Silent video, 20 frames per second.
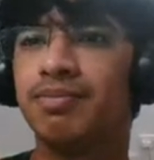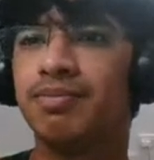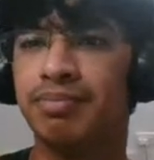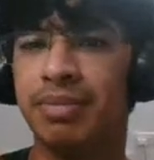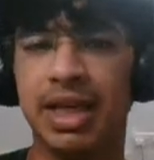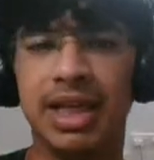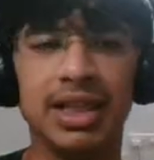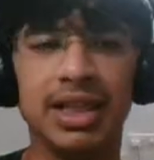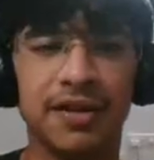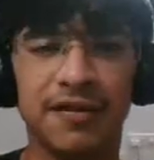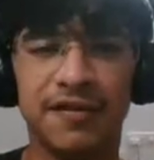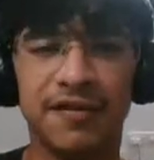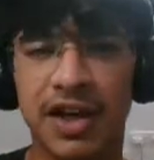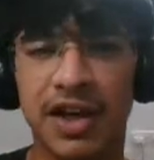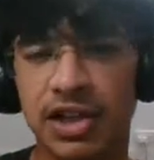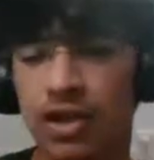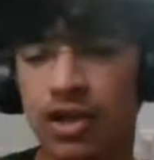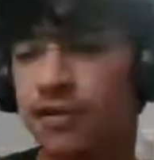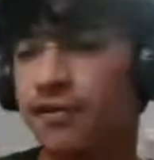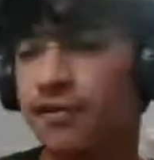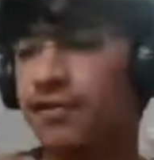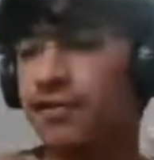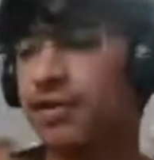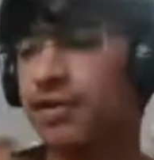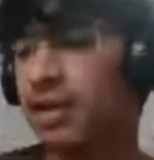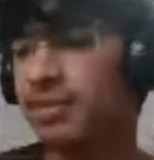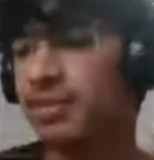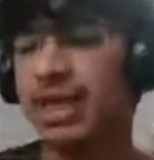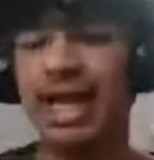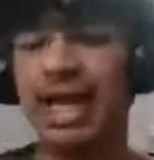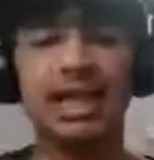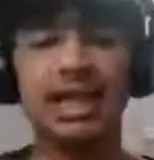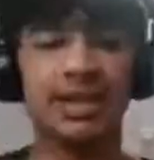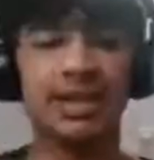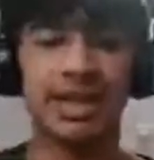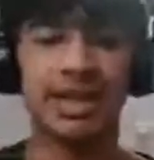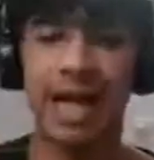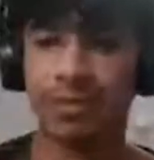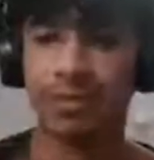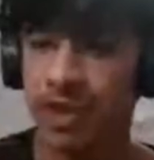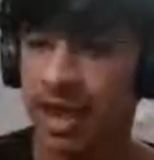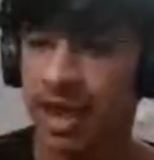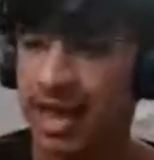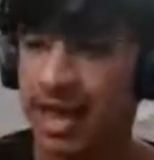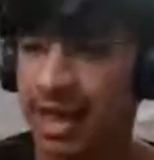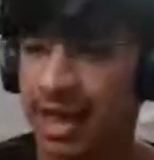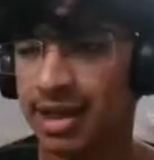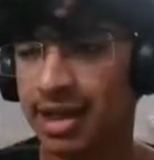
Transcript: being the fix of something like Snapchat